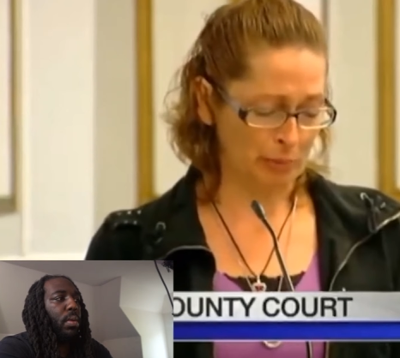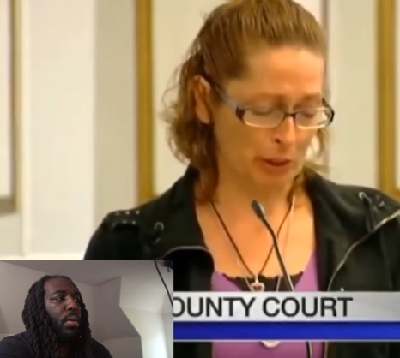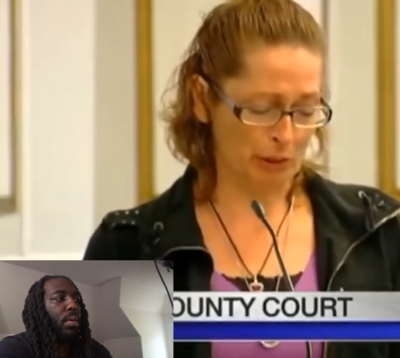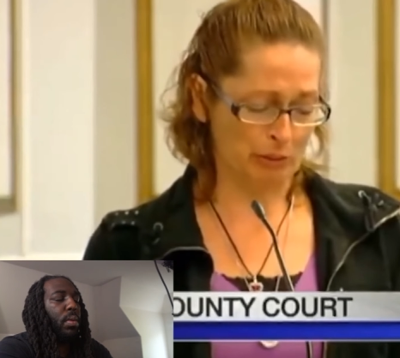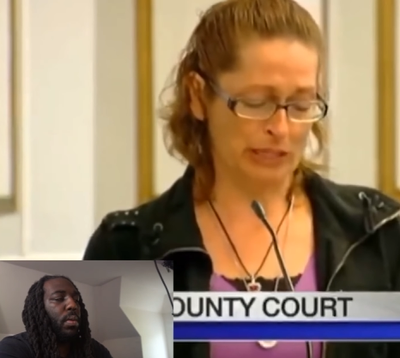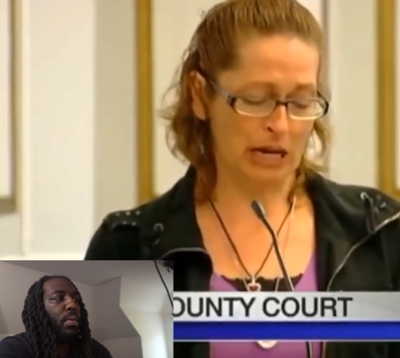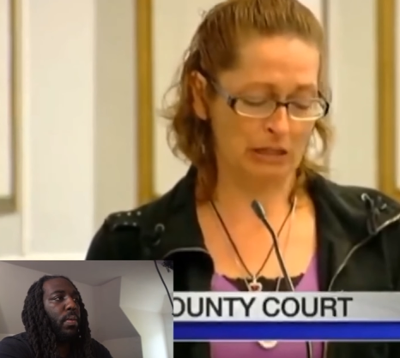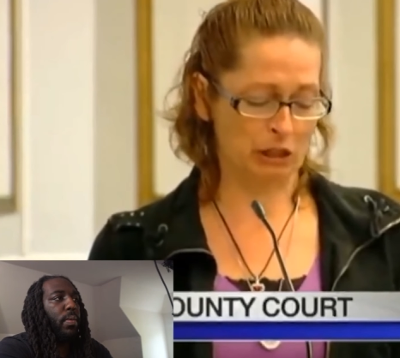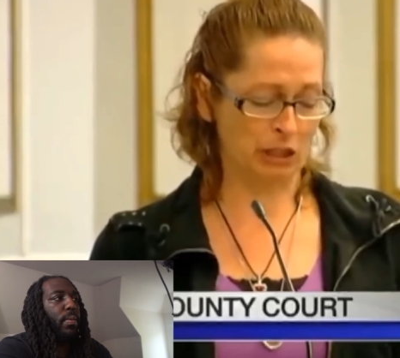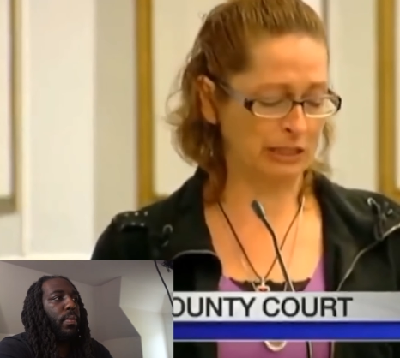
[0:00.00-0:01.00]
Speaker 1: Her beauty was
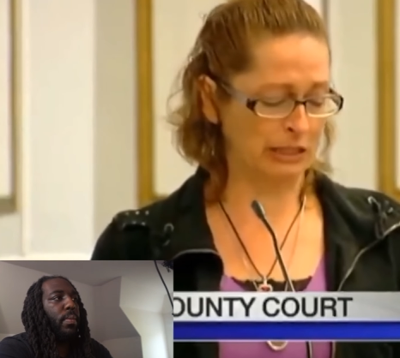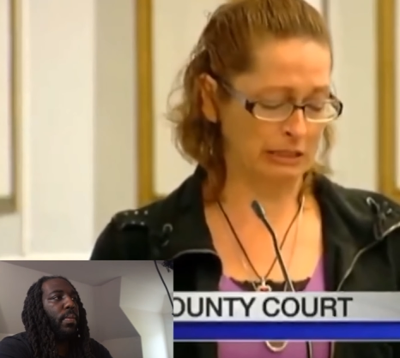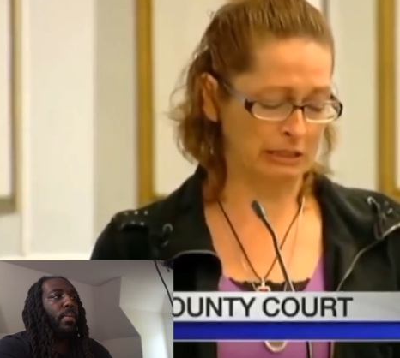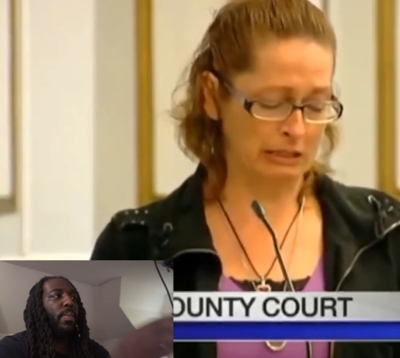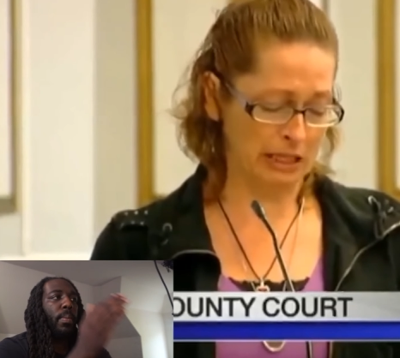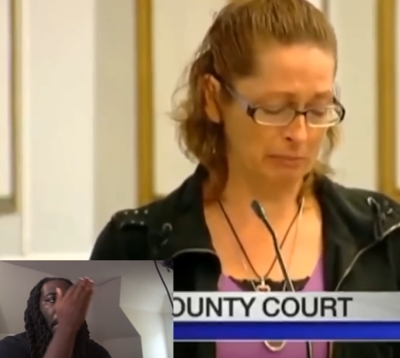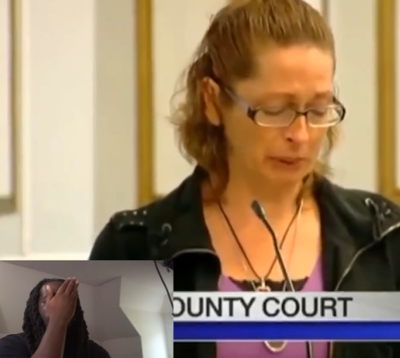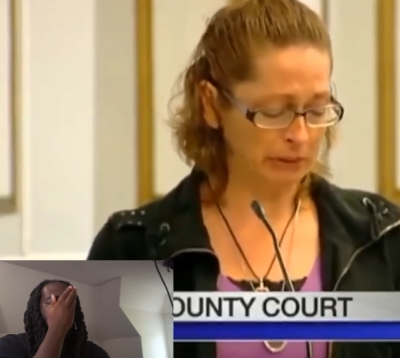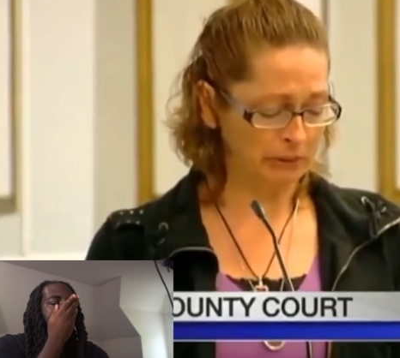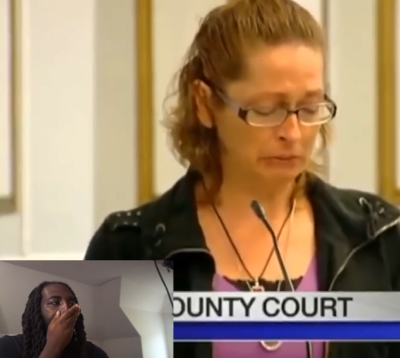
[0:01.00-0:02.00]
not just skin
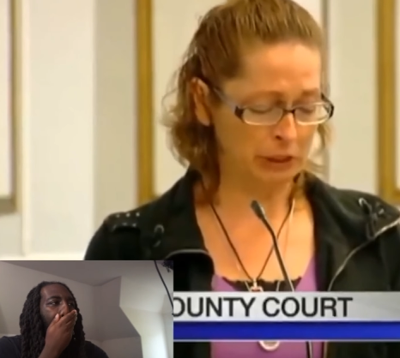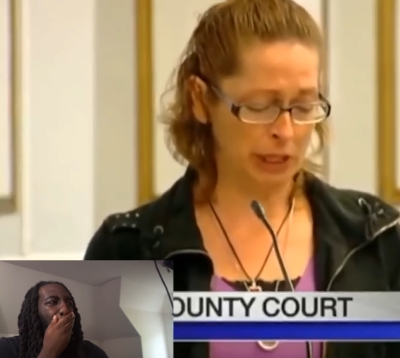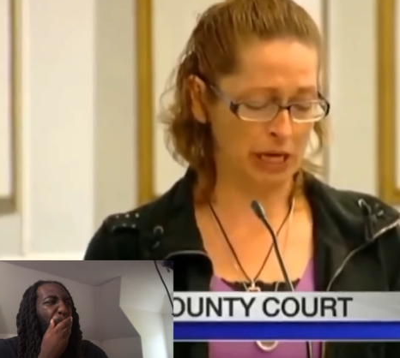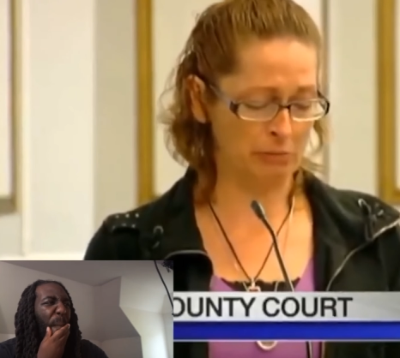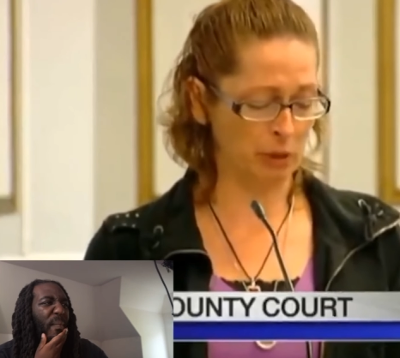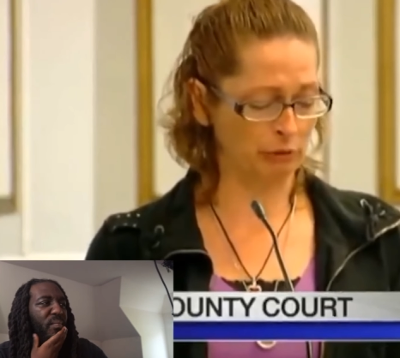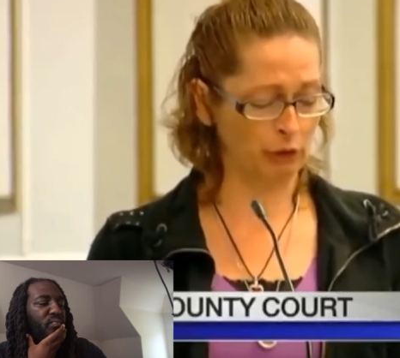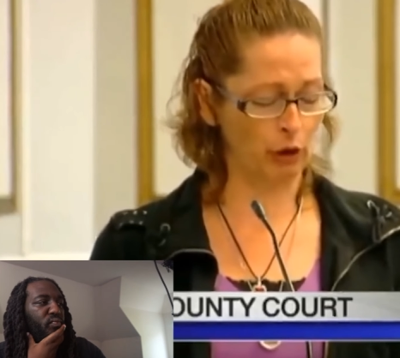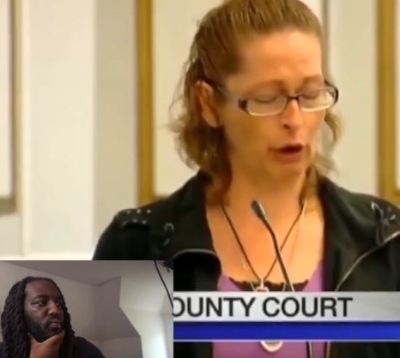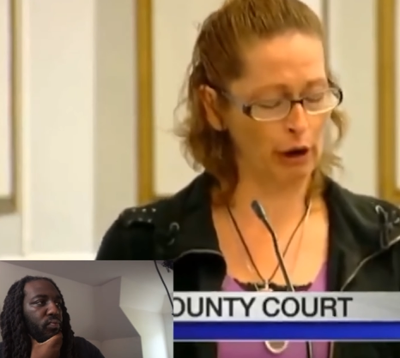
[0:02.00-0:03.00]
deep. She had a
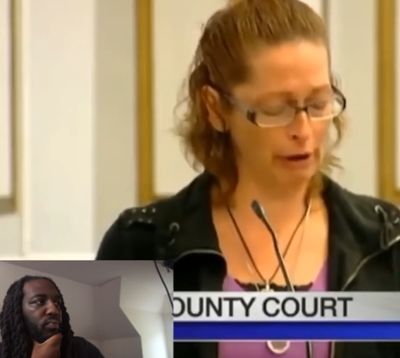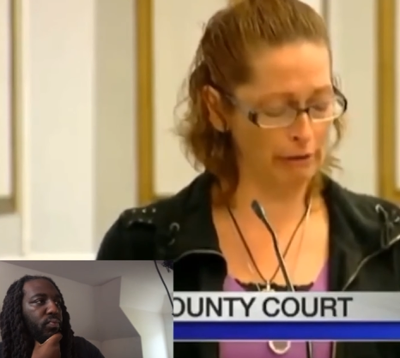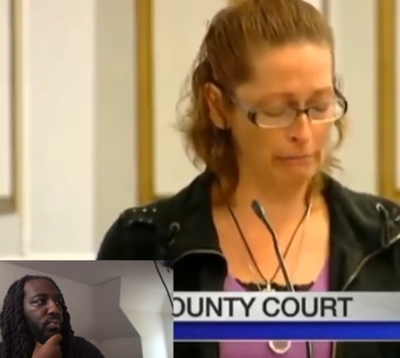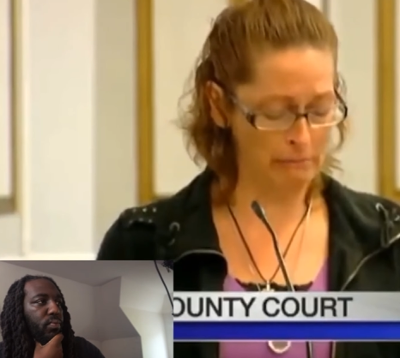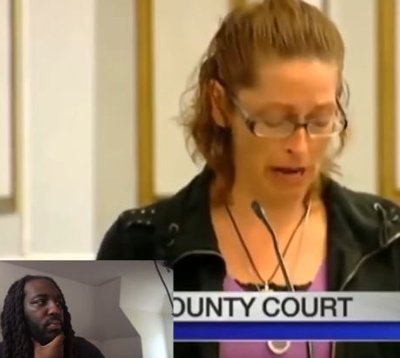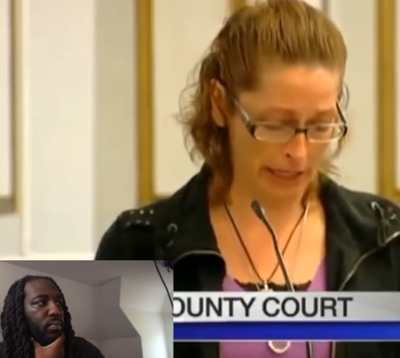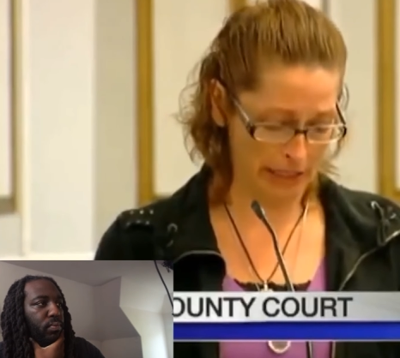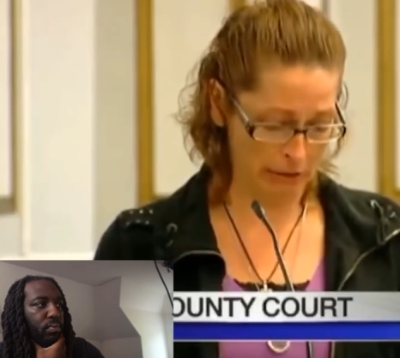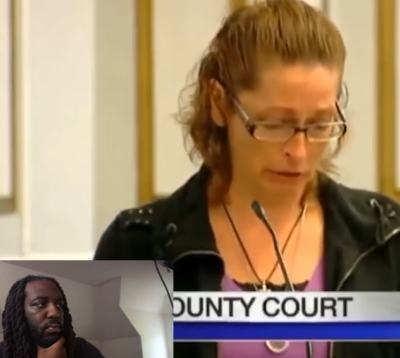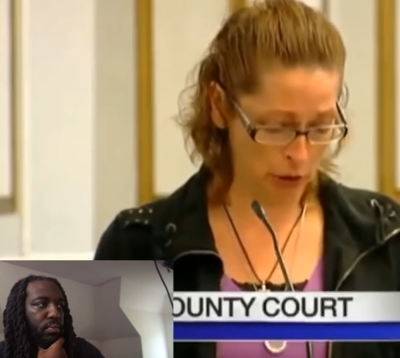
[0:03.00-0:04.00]
beautiful heart,
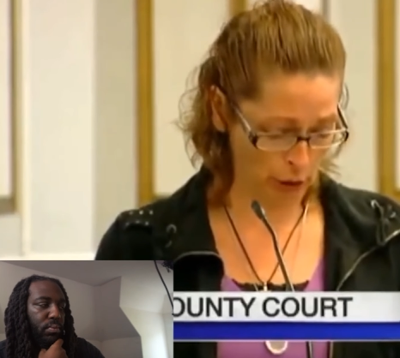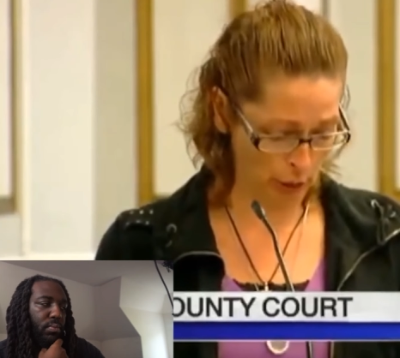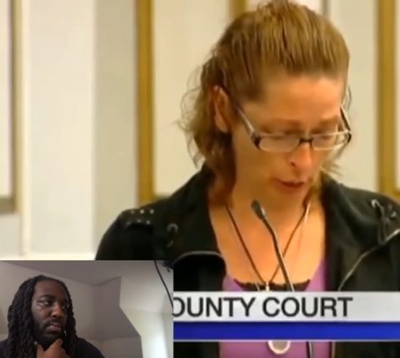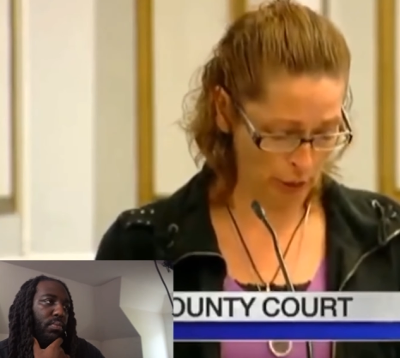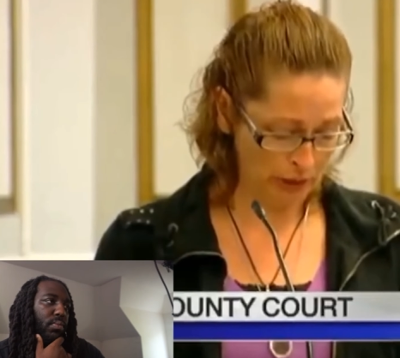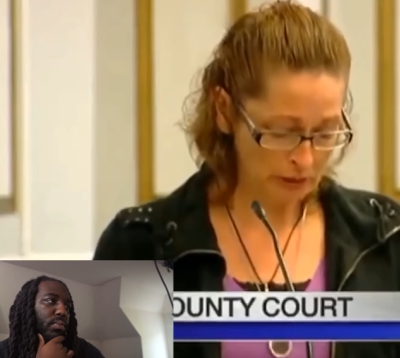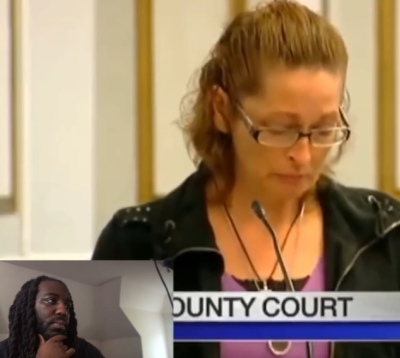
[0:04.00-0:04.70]
mind, and soul.